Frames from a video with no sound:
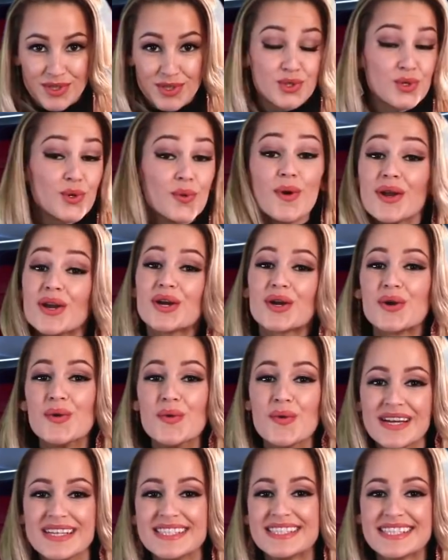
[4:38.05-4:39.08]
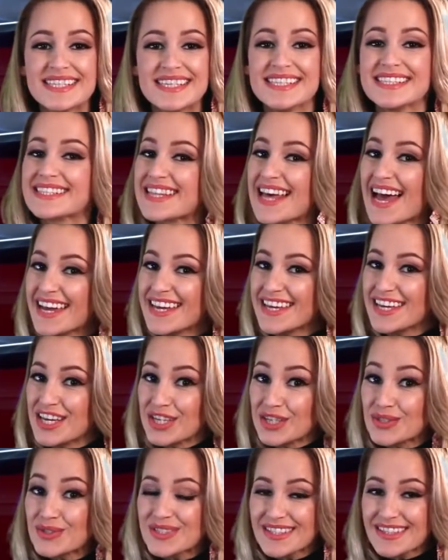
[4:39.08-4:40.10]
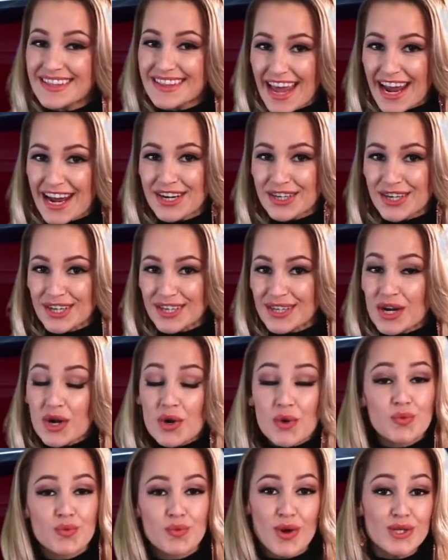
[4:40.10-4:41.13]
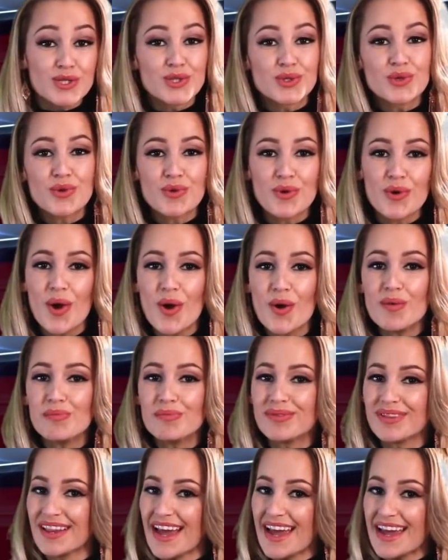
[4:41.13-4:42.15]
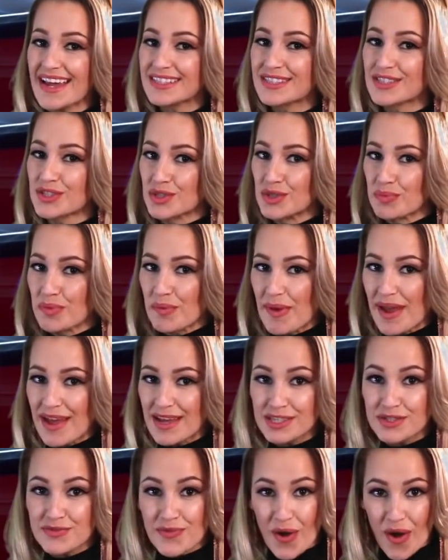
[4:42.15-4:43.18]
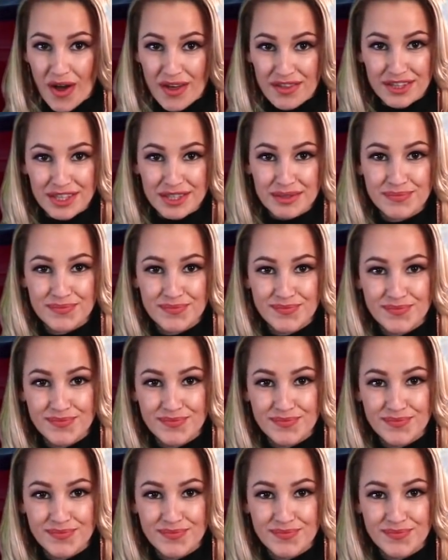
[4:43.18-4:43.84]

So what a coincidence that years later, Russell Crowe plays Superman's father.